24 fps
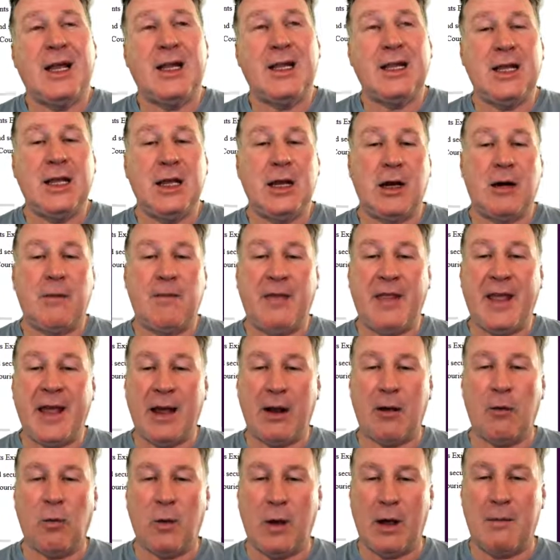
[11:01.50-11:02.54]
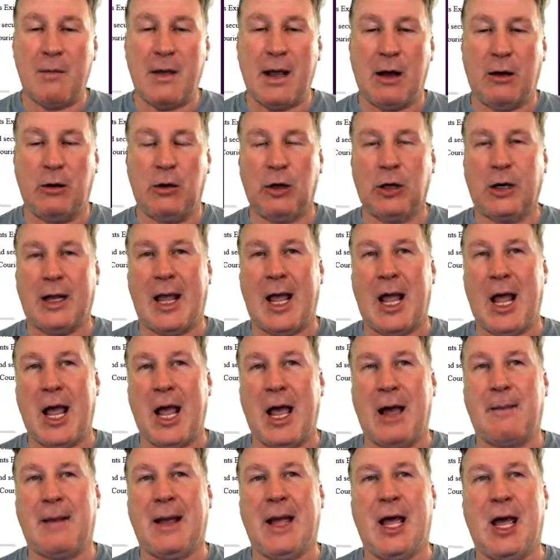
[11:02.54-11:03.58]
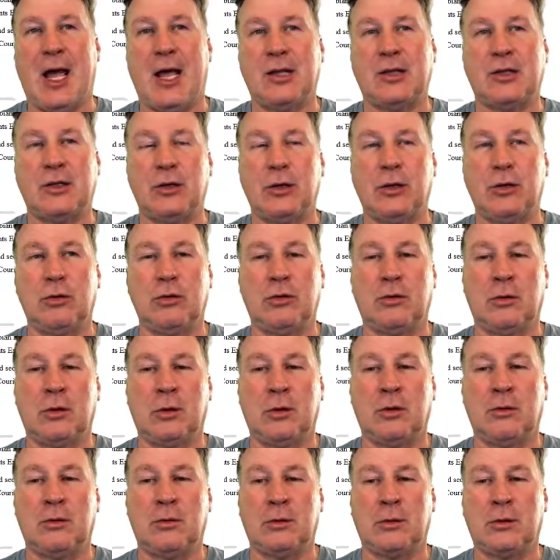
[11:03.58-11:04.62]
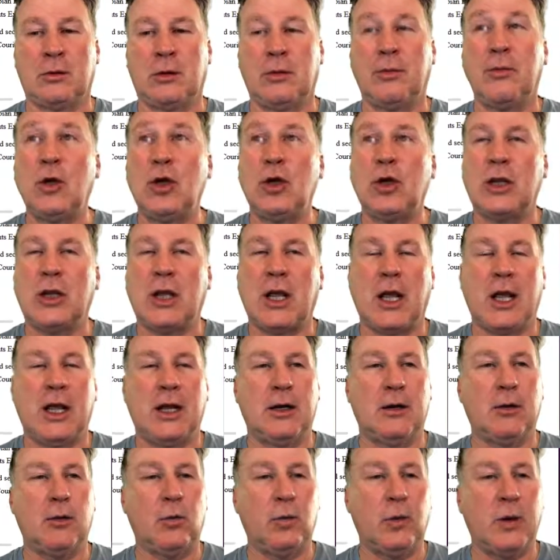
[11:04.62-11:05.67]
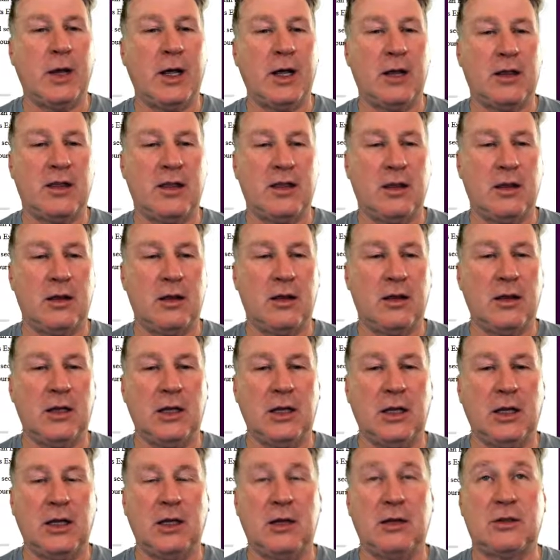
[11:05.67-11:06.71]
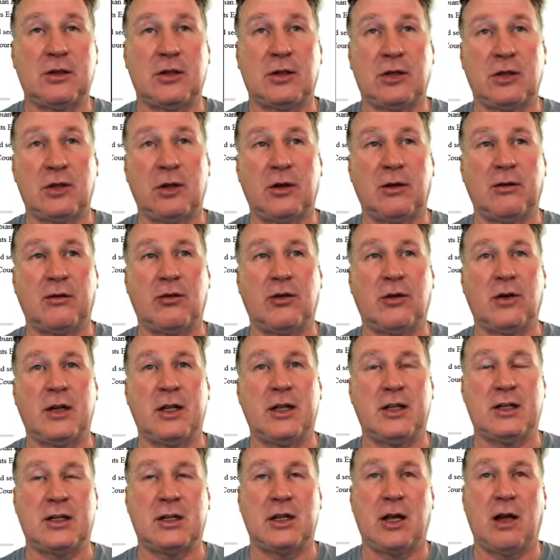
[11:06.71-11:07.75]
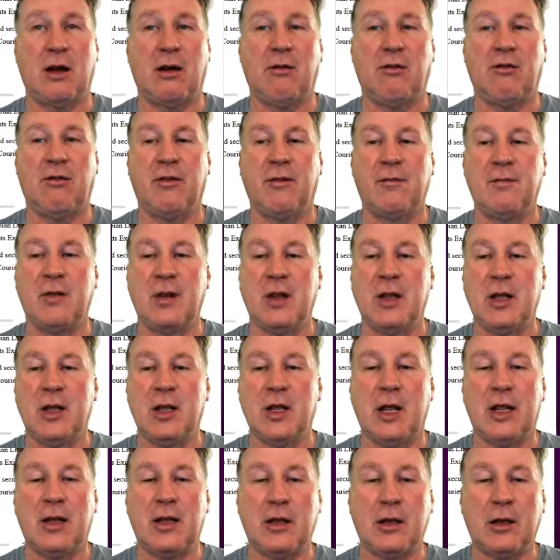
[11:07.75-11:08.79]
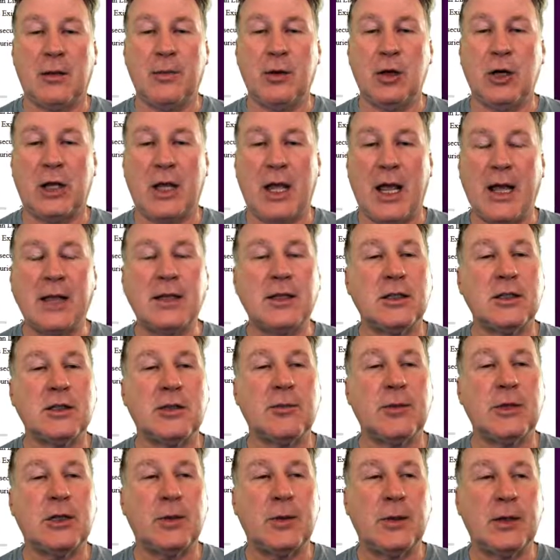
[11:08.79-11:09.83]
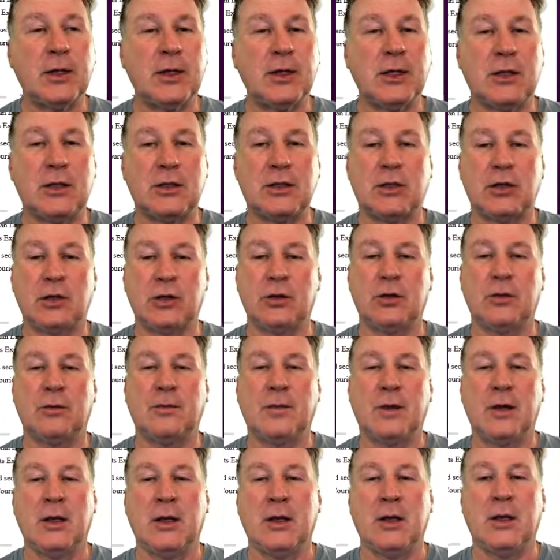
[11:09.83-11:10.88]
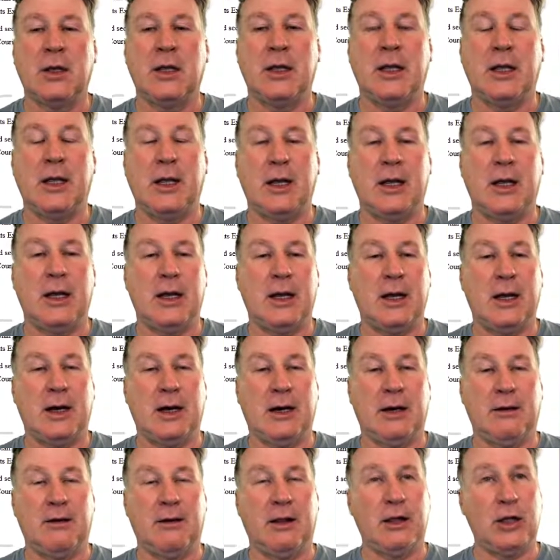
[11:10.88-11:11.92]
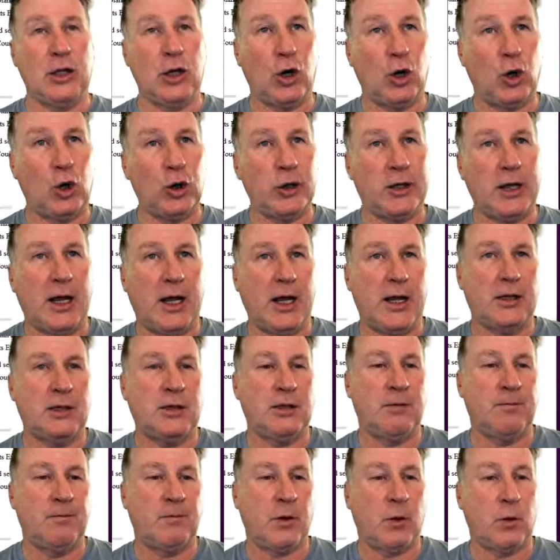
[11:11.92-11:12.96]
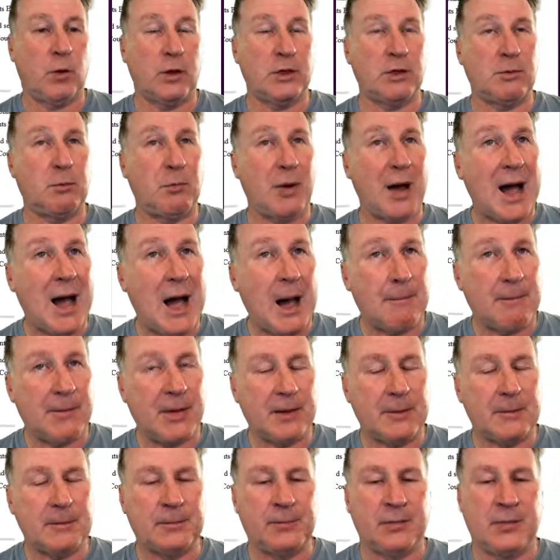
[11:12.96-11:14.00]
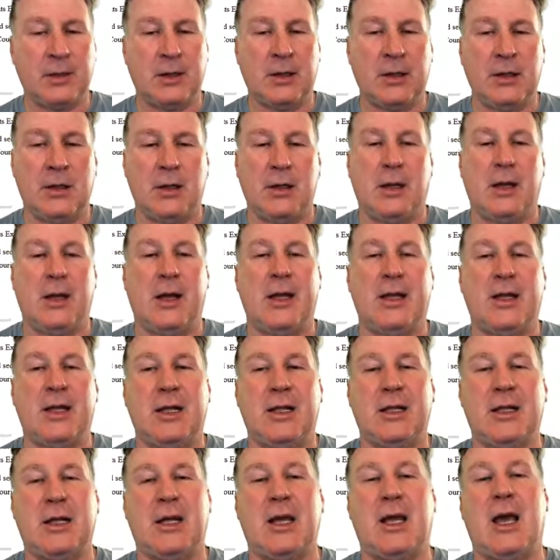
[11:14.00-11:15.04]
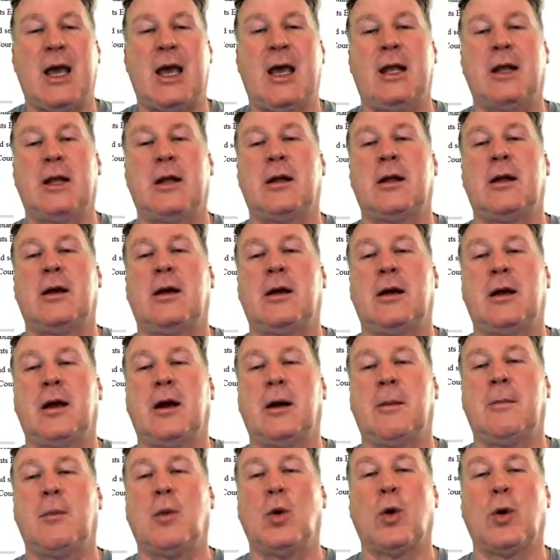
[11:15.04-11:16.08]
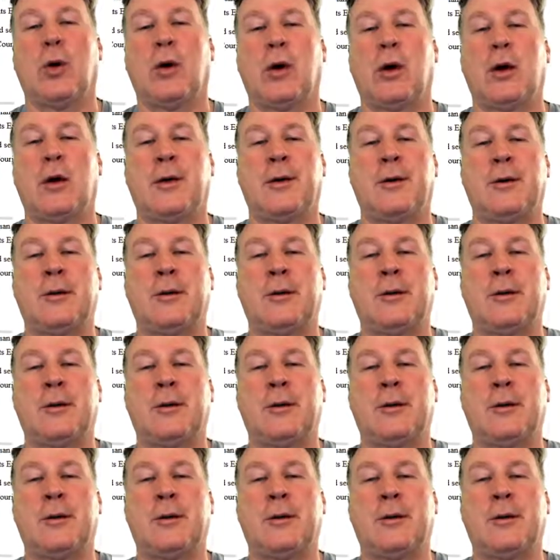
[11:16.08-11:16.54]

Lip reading: there, that web Outlook app has to communicate with the server itself. And the communication between these two in the old days was POP. And then they added a more